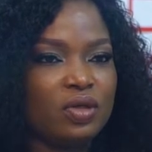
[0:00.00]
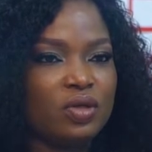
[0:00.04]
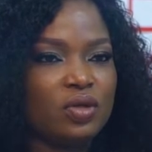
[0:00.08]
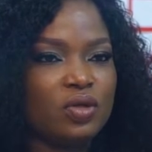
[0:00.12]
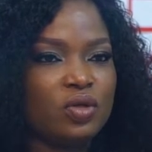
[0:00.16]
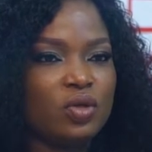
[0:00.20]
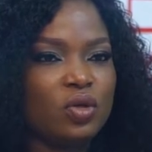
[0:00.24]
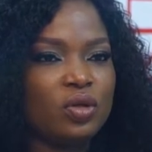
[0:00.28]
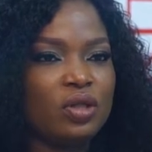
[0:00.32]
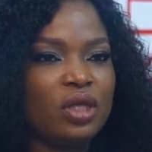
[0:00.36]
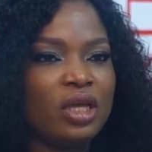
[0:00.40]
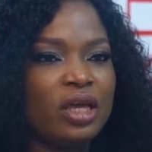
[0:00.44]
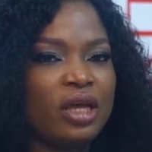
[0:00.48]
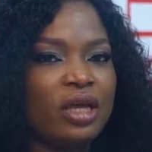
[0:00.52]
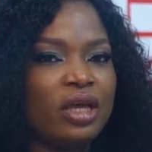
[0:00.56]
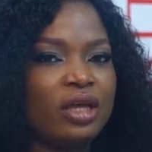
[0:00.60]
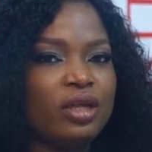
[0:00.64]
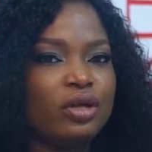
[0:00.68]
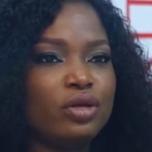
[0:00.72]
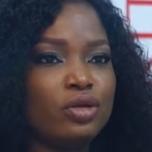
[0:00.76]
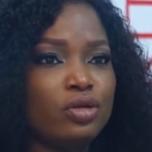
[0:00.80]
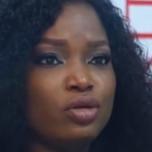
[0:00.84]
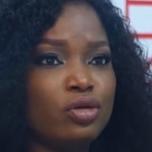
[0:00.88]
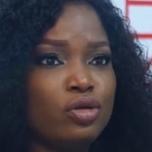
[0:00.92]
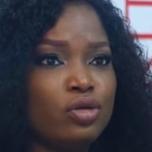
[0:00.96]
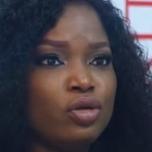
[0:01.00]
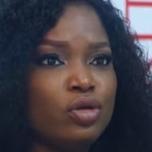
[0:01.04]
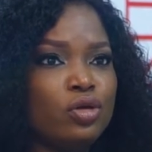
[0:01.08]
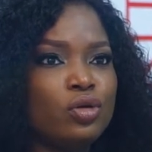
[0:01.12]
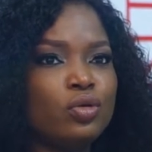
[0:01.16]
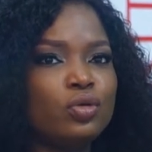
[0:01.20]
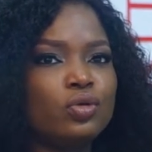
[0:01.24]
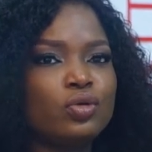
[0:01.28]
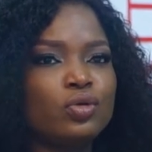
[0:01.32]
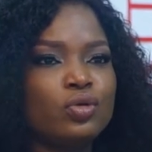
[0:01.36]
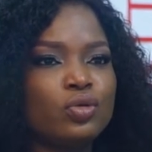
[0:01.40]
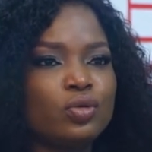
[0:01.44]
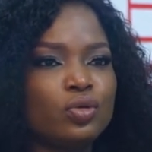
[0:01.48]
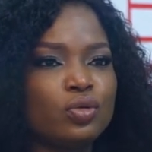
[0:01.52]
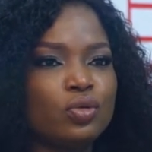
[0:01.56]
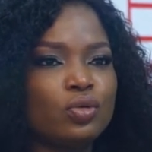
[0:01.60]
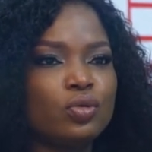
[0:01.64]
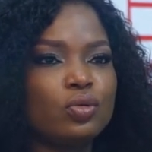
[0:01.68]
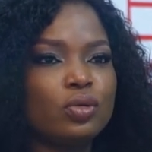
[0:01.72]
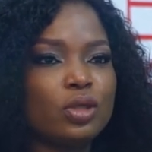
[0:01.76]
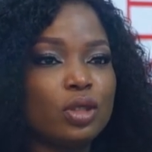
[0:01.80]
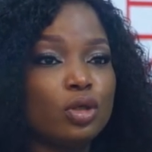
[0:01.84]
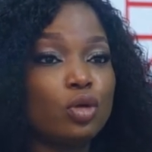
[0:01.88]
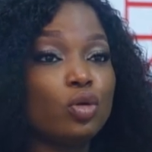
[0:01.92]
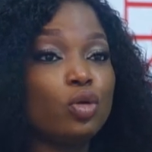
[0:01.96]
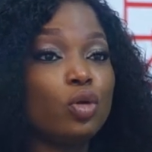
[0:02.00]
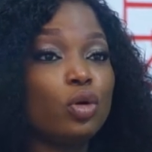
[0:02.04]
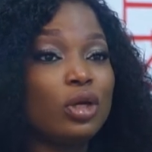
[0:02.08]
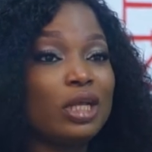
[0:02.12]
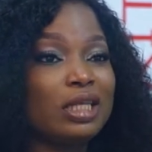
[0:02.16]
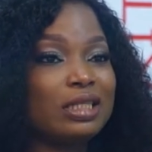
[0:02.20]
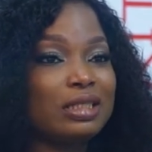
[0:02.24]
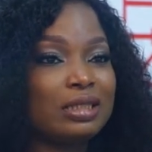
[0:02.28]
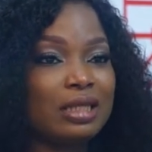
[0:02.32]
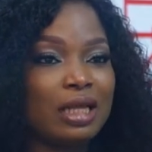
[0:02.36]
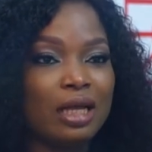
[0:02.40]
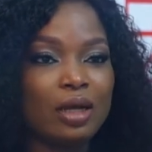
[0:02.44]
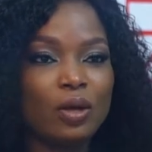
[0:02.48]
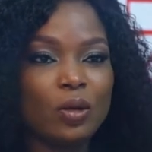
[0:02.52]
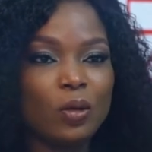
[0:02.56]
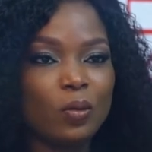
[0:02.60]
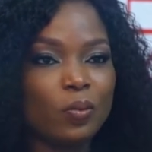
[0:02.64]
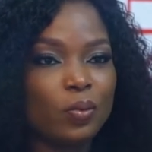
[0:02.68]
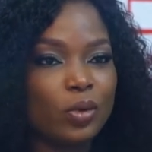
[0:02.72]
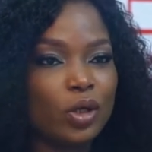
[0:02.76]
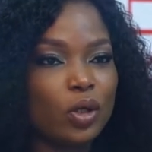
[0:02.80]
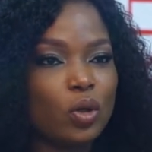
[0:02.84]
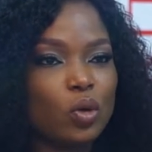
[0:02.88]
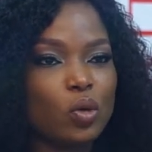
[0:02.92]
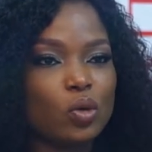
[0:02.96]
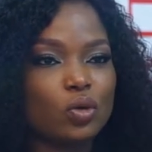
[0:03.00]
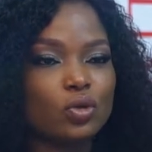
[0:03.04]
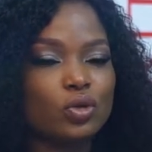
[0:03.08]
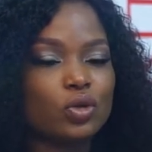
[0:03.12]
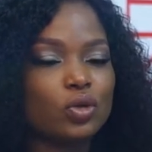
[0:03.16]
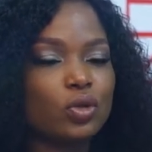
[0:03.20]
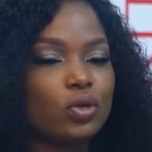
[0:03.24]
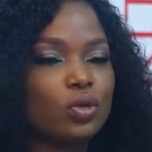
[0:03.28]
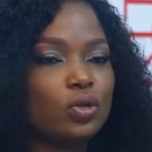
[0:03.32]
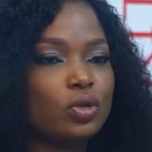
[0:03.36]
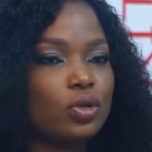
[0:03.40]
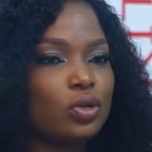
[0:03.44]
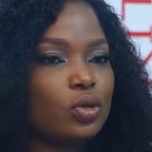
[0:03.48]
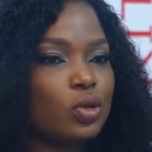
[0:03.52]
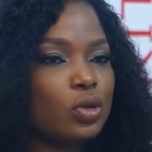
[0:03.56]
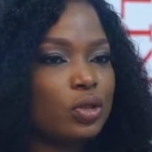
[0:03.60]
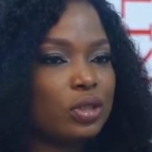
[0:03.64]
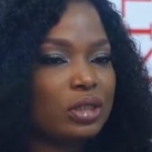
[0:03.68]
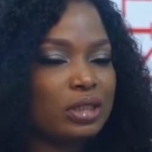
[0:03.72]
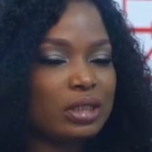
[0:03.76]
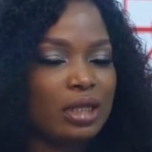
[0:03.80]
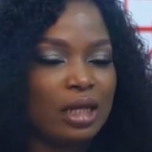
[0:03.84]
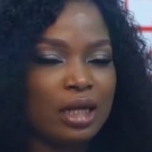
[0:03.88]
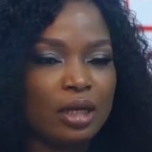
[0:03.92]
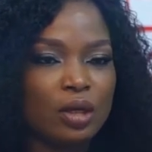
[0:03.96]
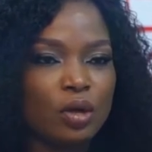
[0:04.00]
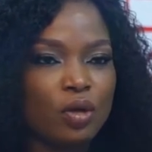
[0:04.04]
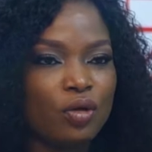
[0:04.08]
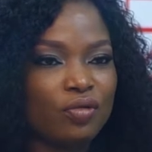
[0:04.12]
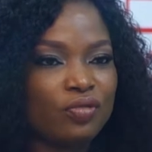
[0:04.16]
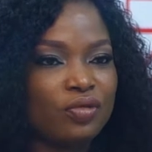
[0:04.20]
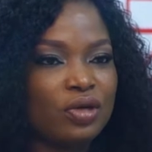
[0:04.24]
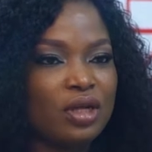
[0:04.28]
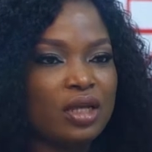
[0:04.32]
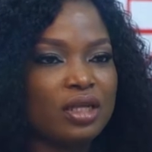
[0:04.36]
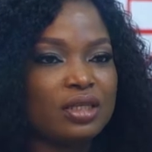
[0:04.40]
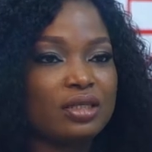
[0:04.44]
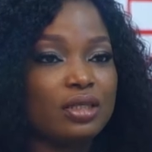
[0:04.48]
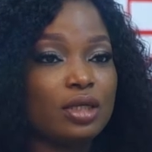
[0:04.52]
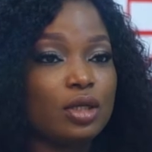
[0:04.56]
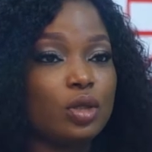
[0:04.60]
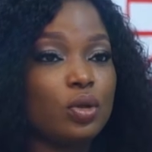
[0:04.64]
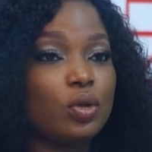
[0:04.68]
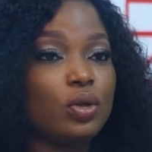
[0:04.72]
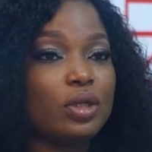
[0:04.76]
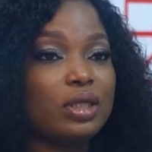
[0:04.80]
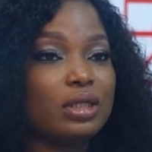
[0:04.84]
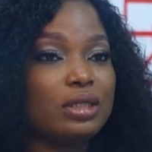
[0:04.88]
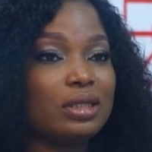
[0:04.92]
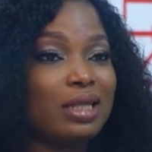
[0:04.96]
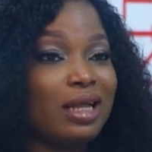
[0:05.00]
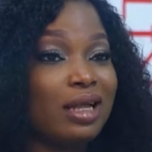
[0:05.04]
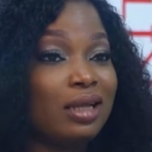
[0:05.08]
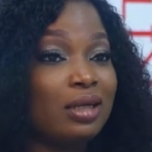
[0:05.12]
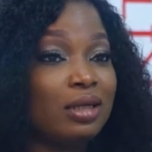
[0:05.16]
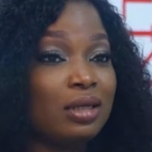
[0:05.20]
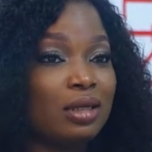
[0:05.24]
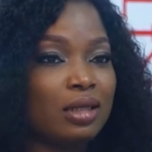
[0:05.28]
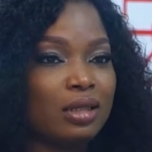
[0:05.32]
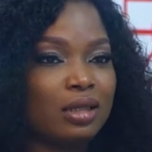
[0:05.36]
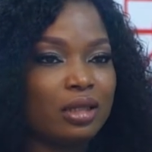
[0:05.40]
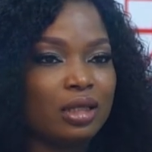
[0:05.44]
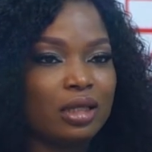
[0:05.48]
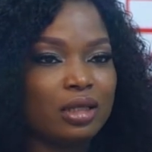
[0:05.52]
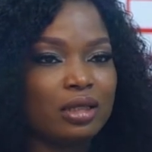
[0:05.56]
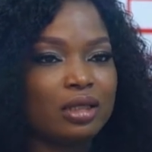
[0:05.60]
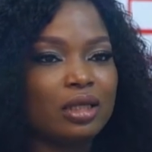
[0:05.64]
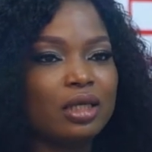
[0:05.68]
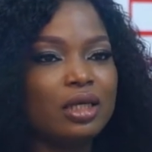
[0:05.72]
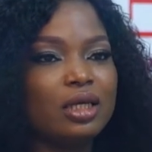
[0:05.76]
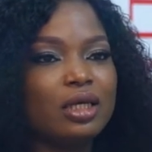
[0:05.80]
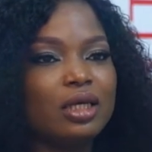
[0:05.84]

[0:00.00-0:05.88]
So they're new to, they don't understand corporate culture, they don't understand governance, they don't understand nothing